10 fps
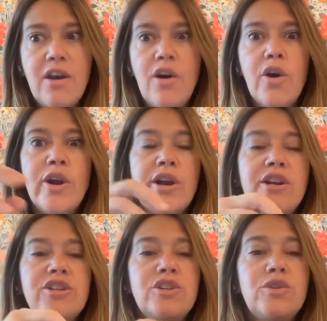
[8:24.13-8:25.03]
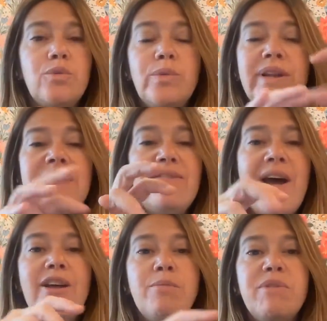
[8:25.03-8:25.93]
or you're going to do really
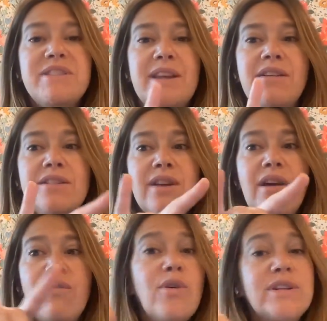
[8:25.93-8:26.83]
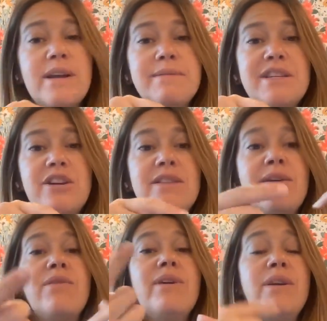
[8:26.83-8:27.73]
valuable sales 4 times a year
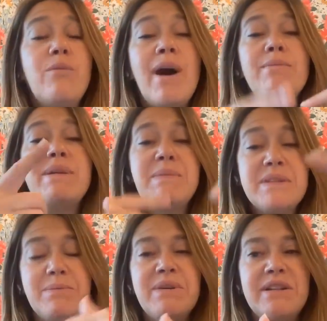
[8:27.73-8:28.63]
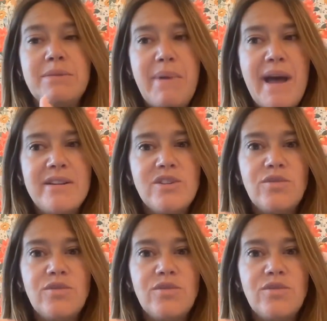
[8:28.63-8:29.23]
that are going to want people to build upon.